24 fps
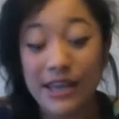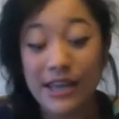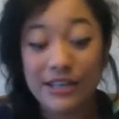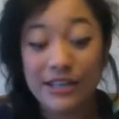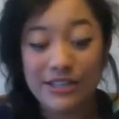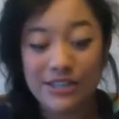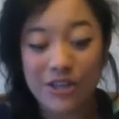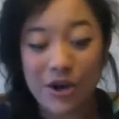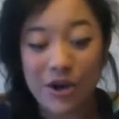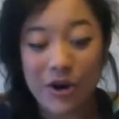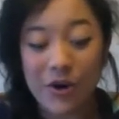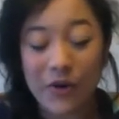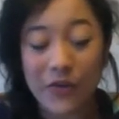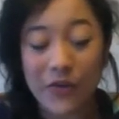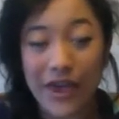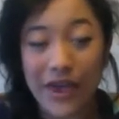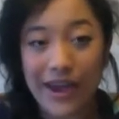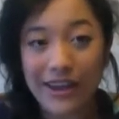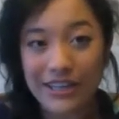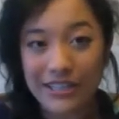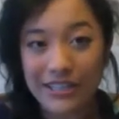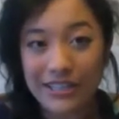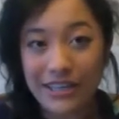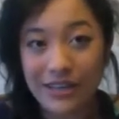so
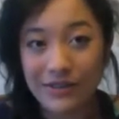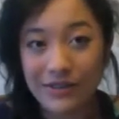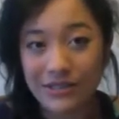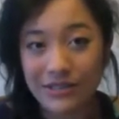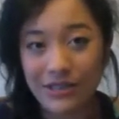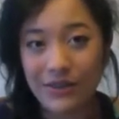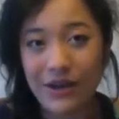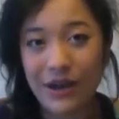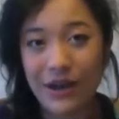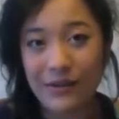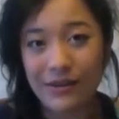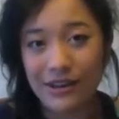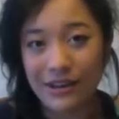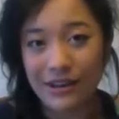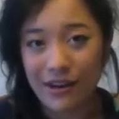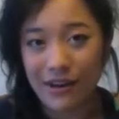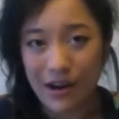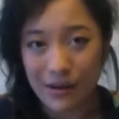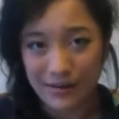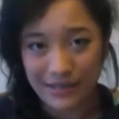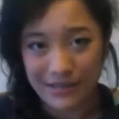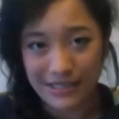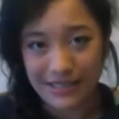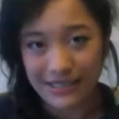that tells you how many
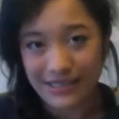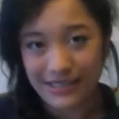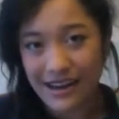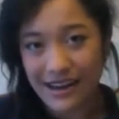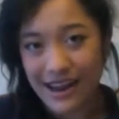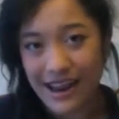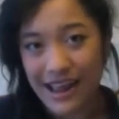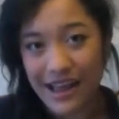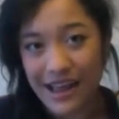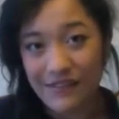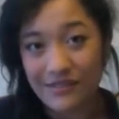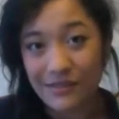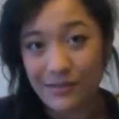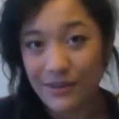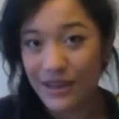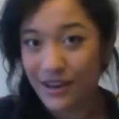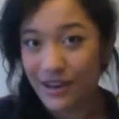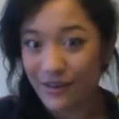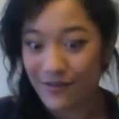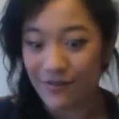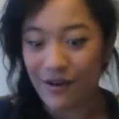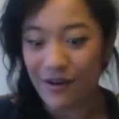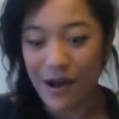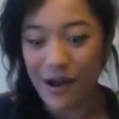options that I have to
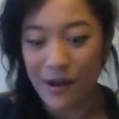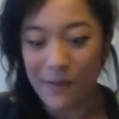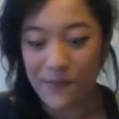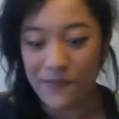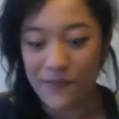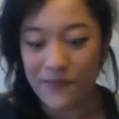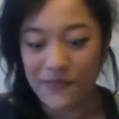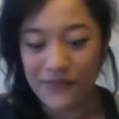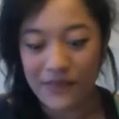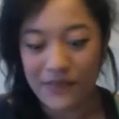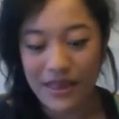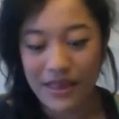pick from.